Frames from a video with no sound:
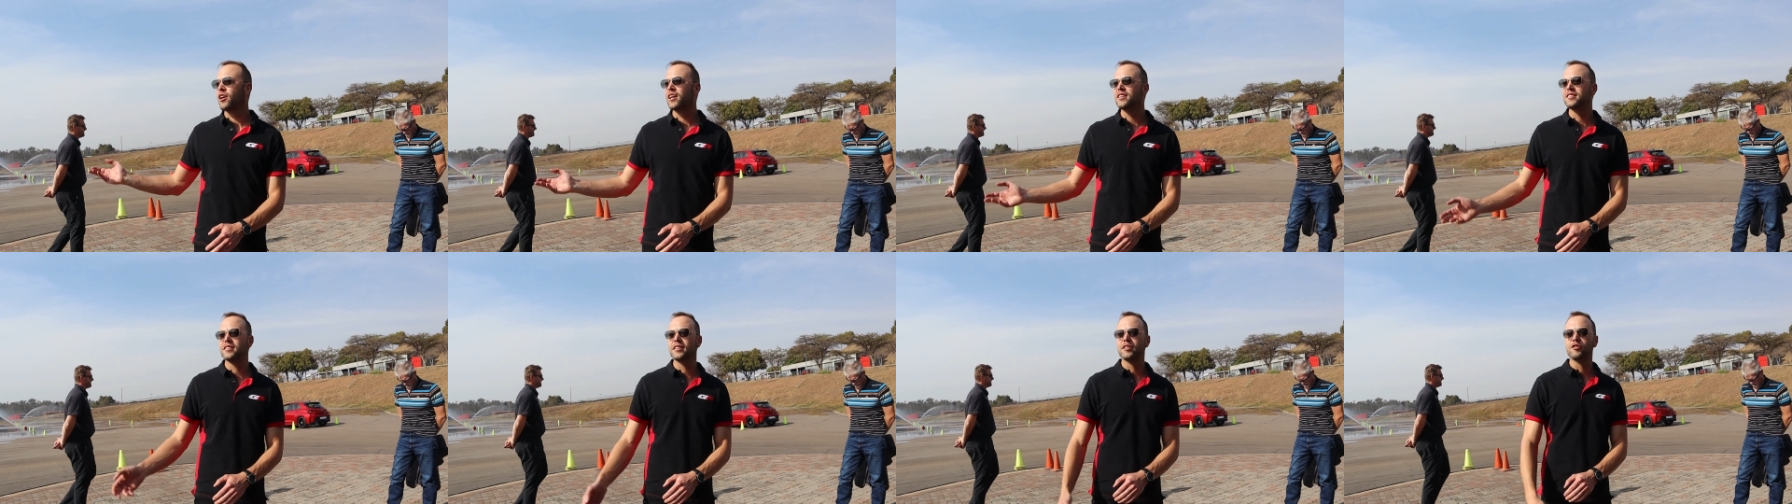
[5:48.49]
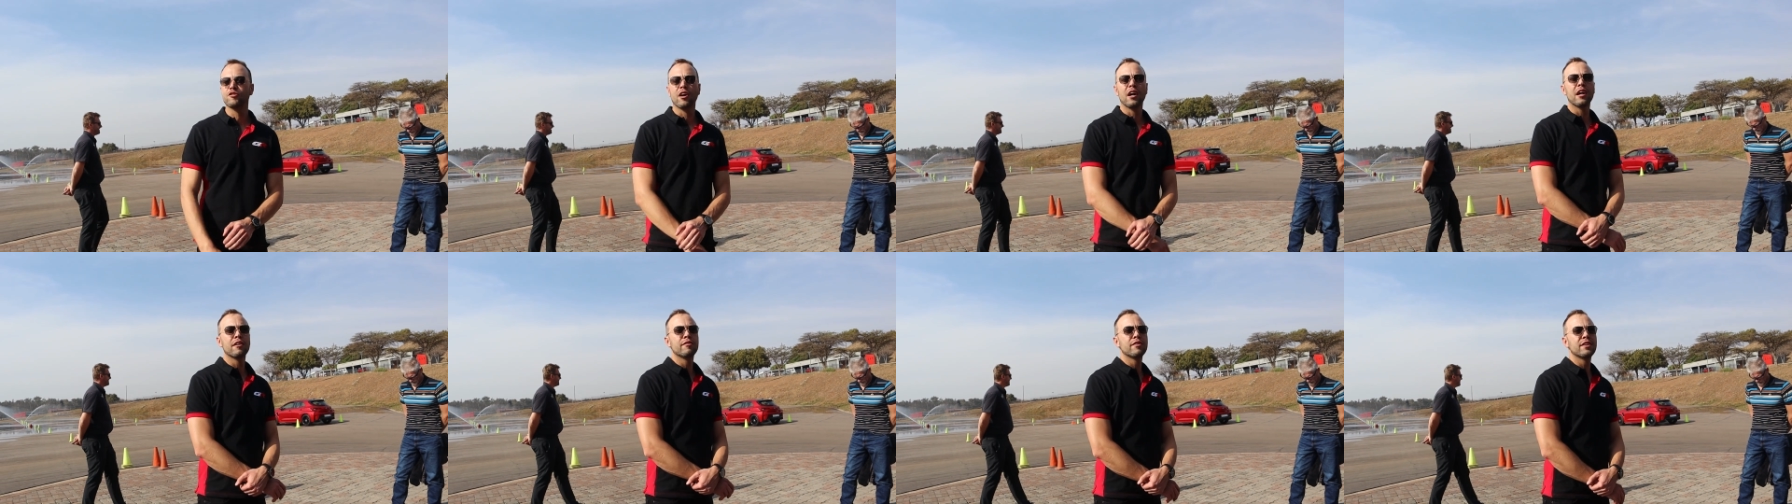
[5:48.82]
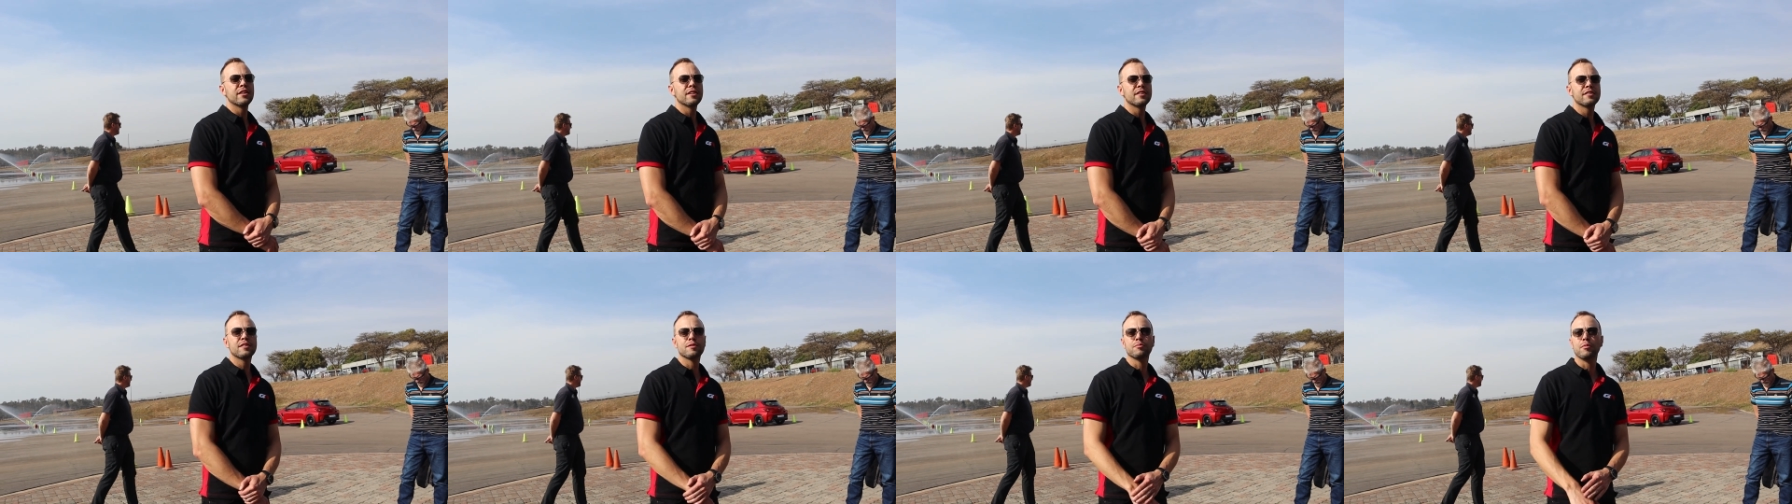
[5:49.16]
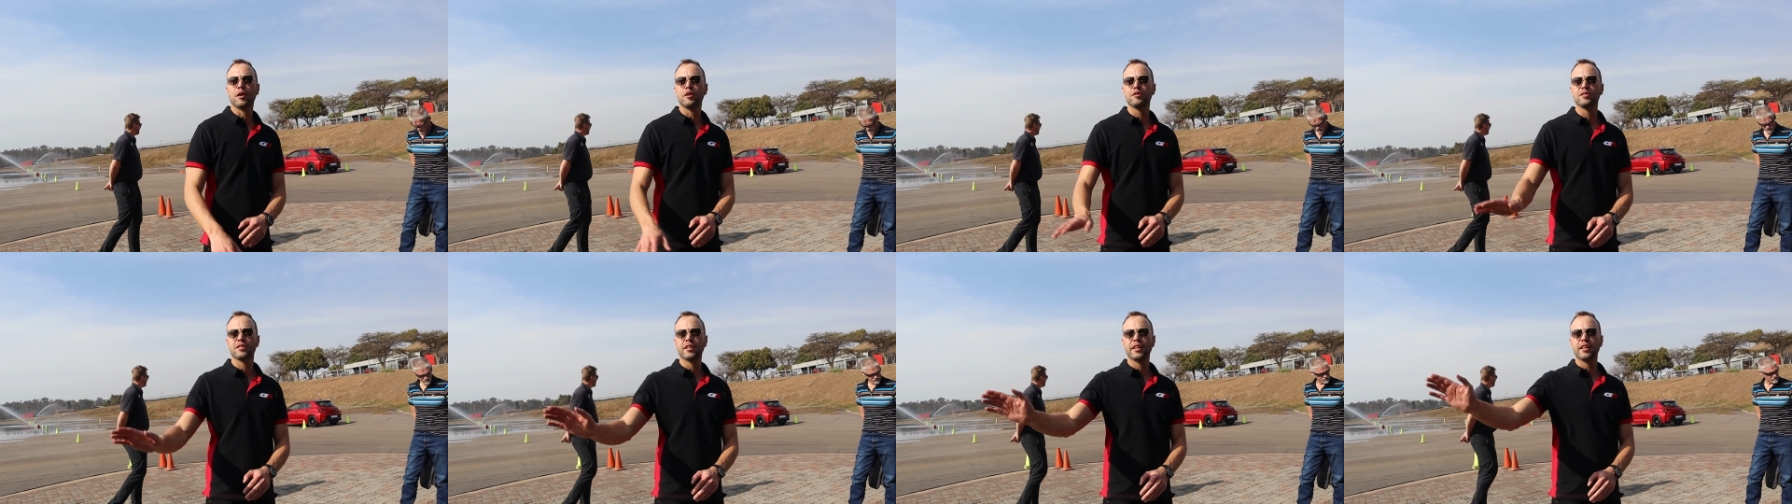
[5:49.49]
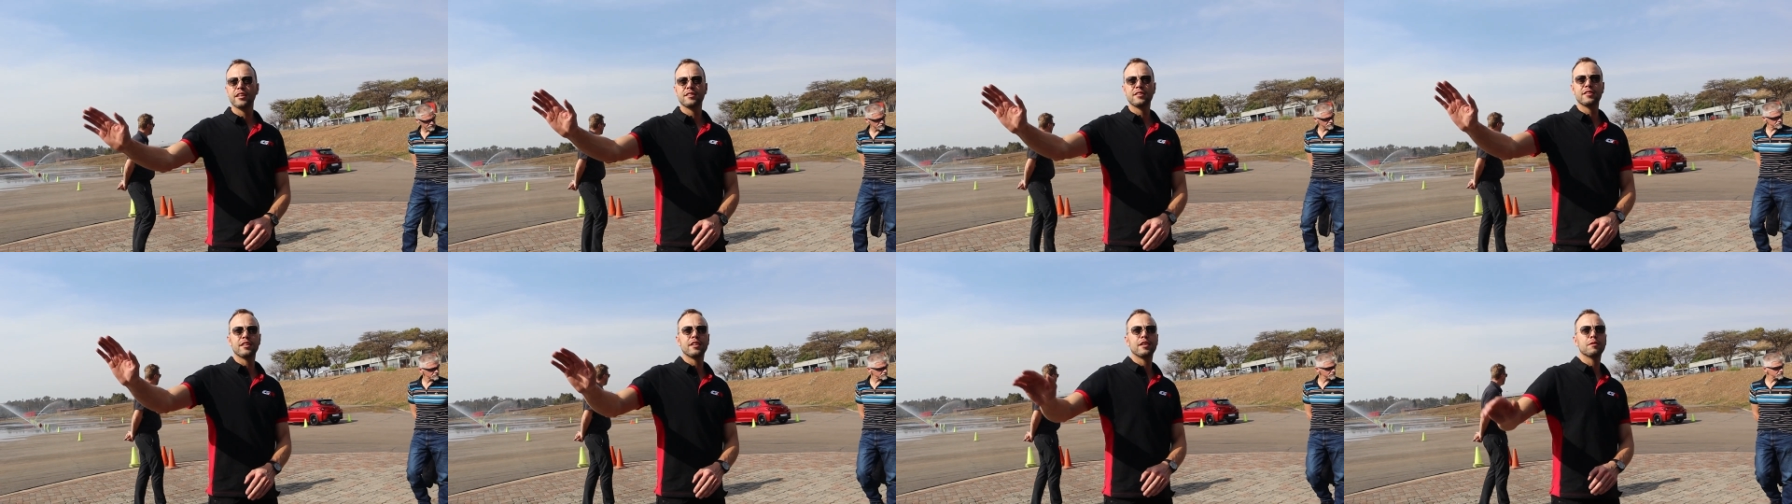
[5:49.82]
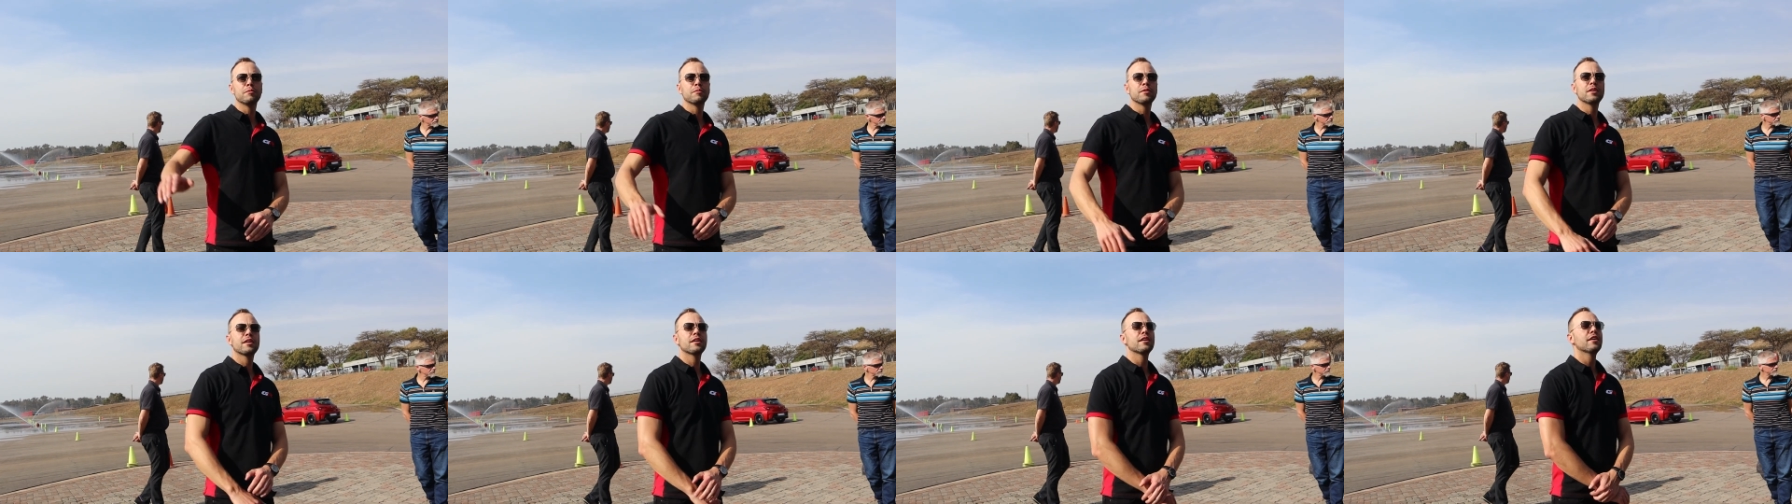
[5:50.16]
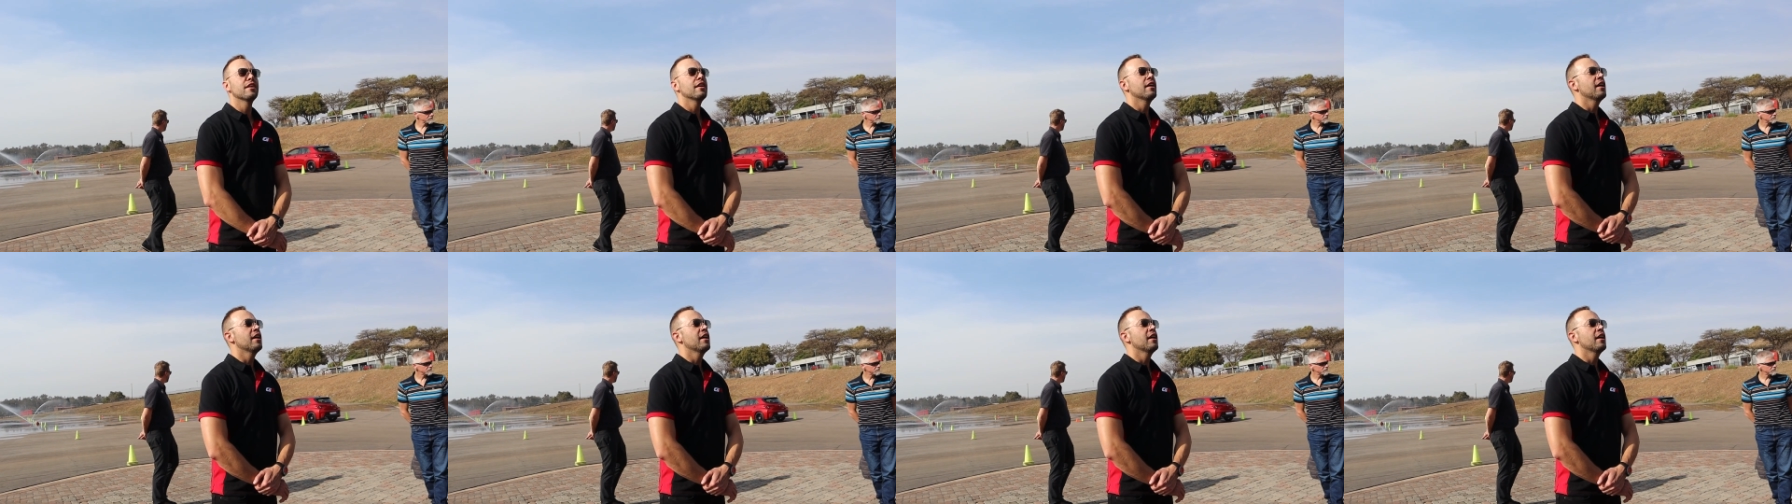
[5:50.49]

racing drivers, mostly esteemed,